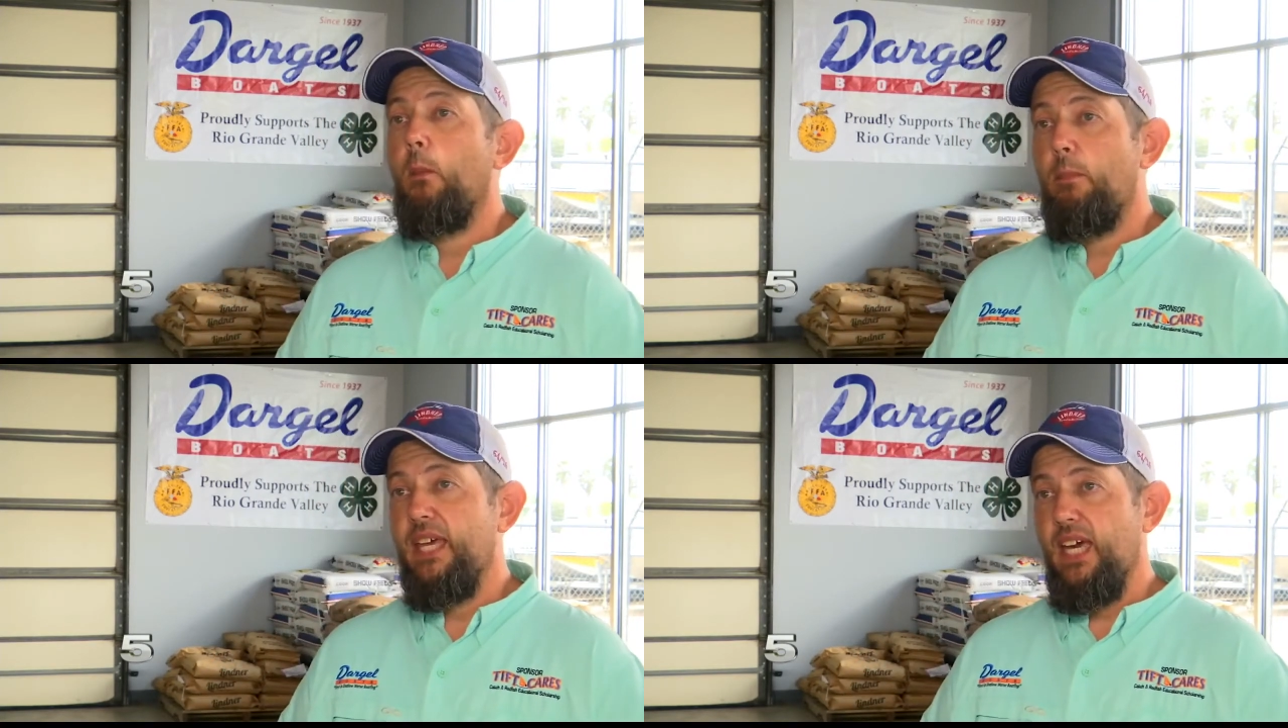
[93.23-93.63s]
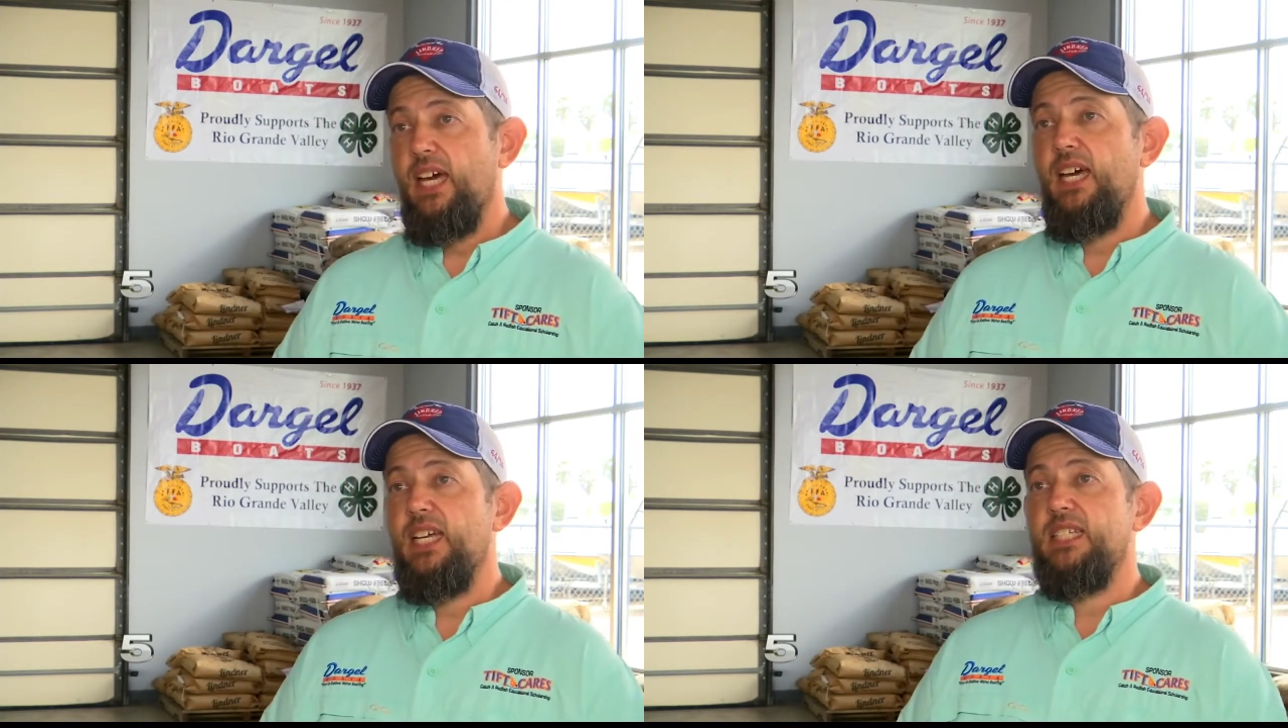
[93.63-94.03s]

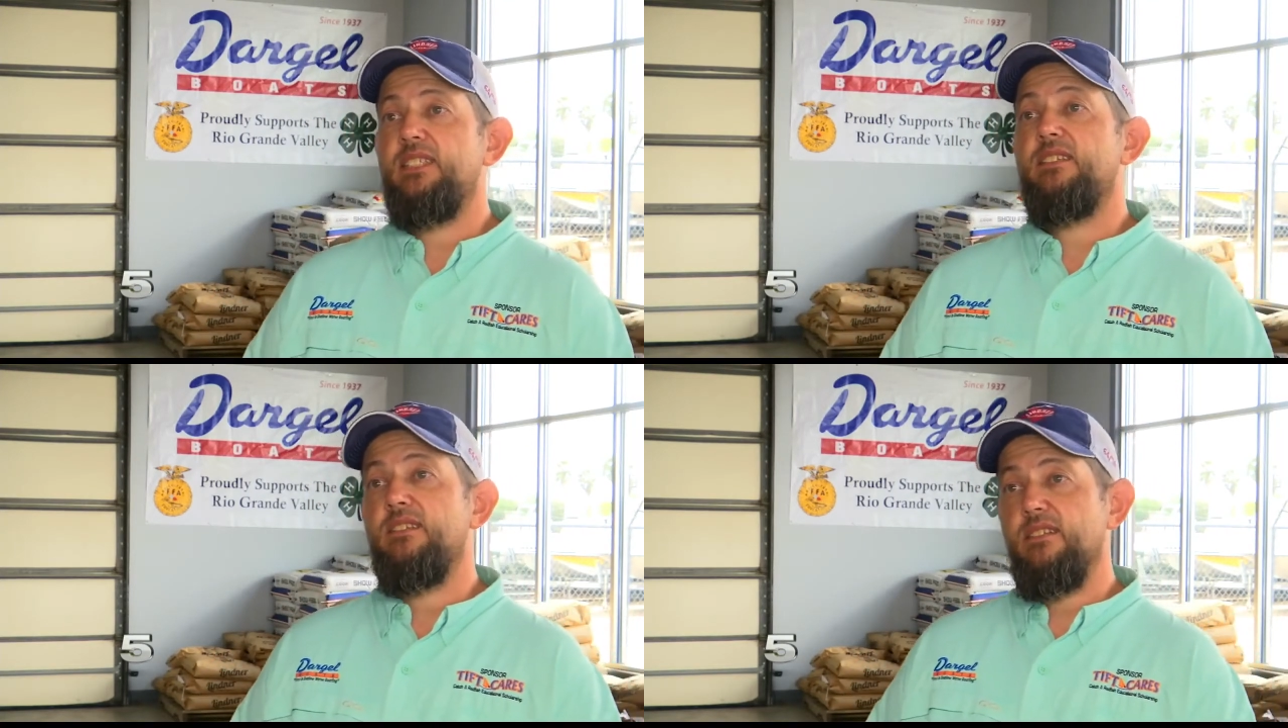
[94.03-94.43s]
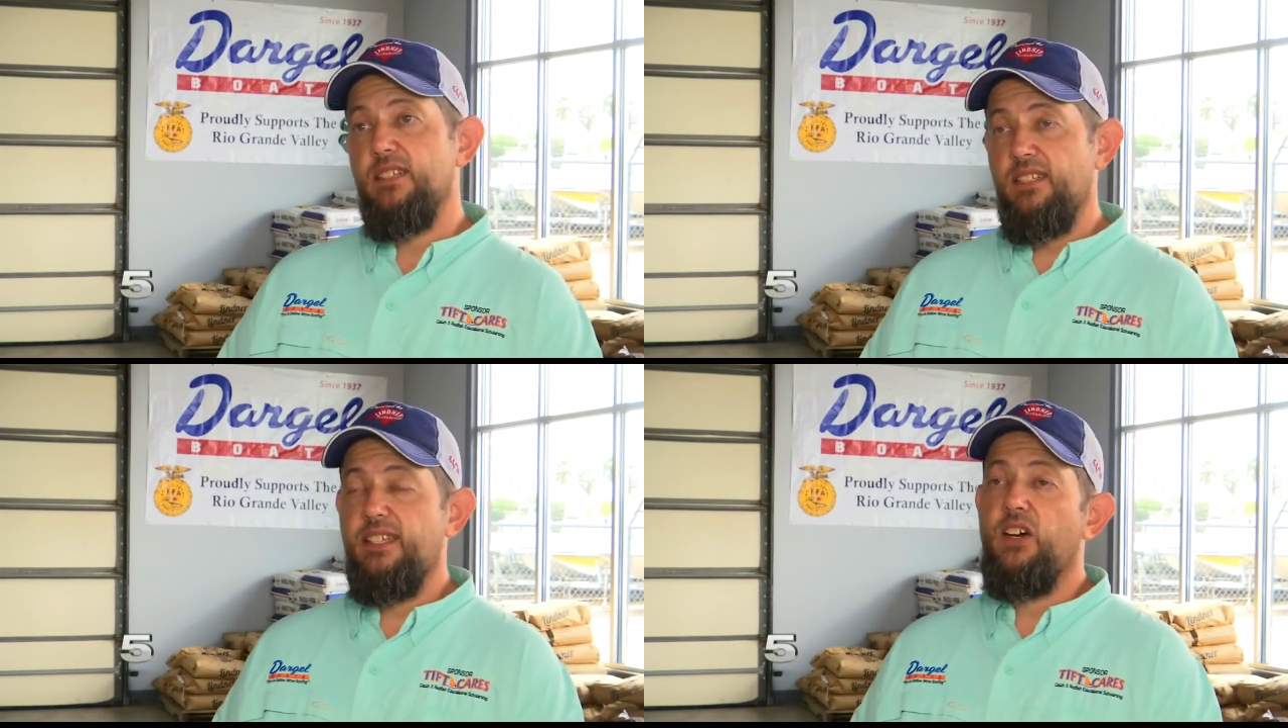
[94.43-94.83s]
because
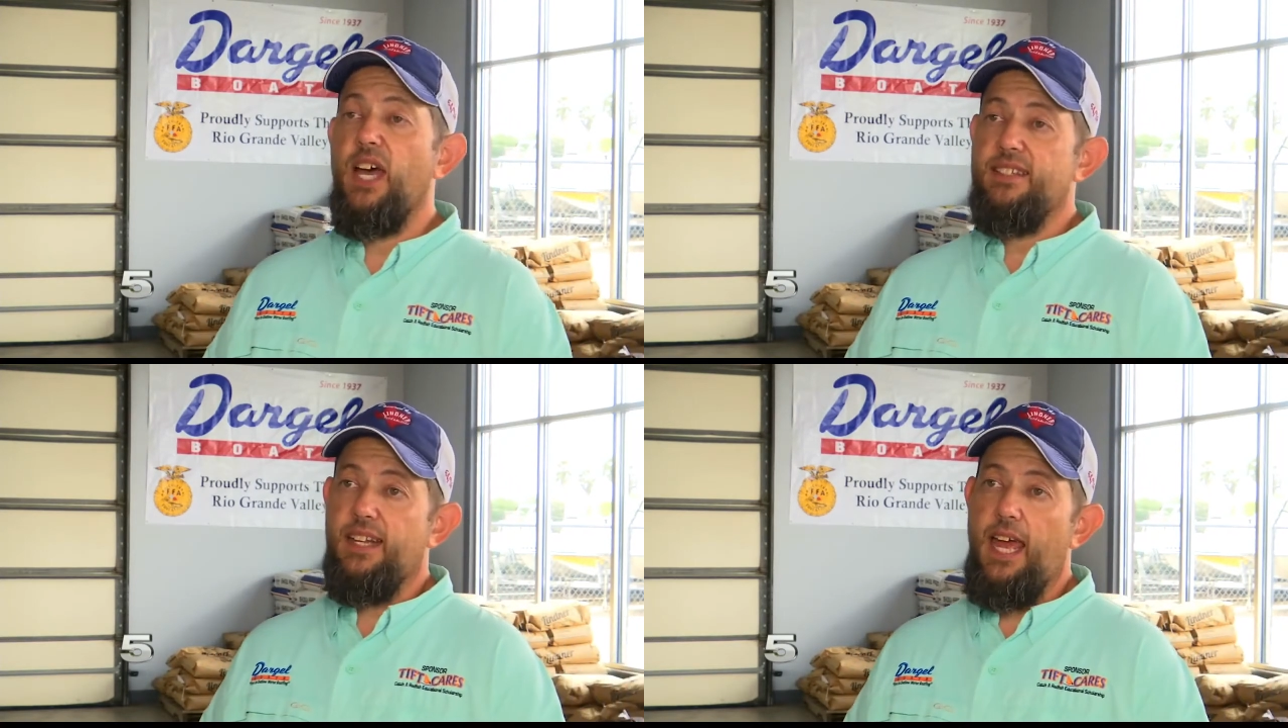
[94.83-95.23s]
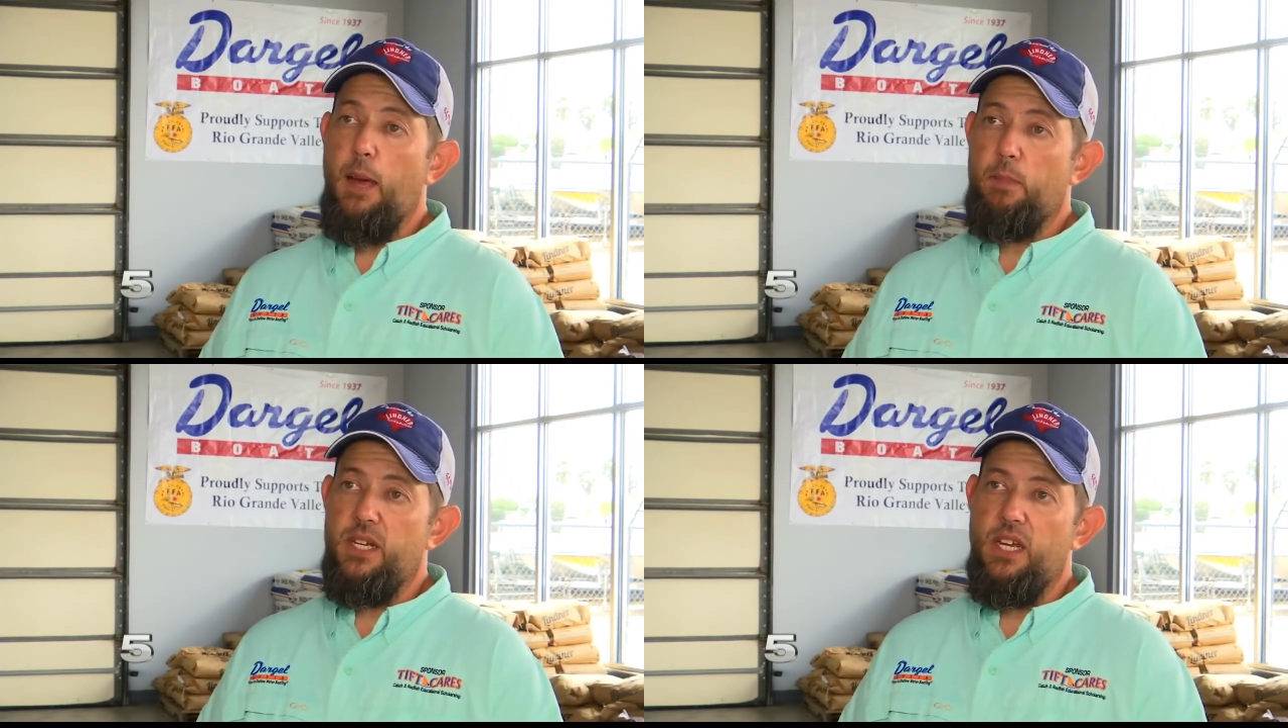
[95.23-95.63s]
the sale hasn't
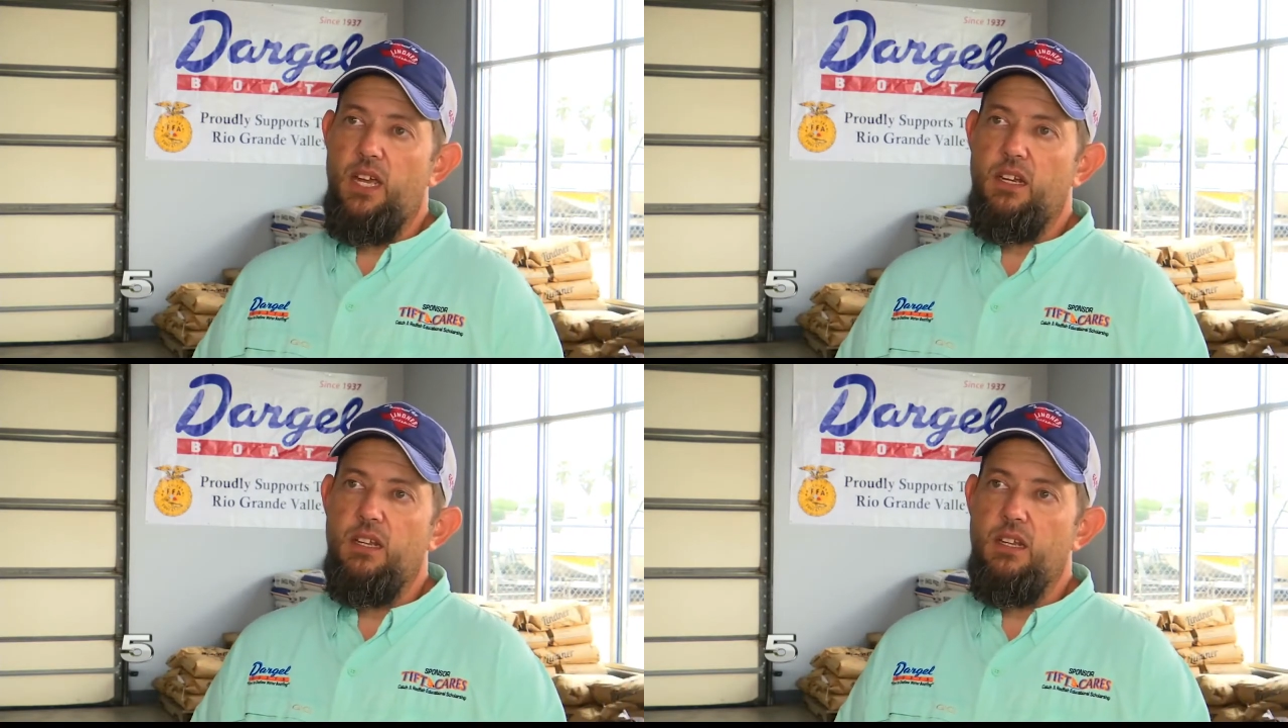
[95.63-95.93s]
happened yet.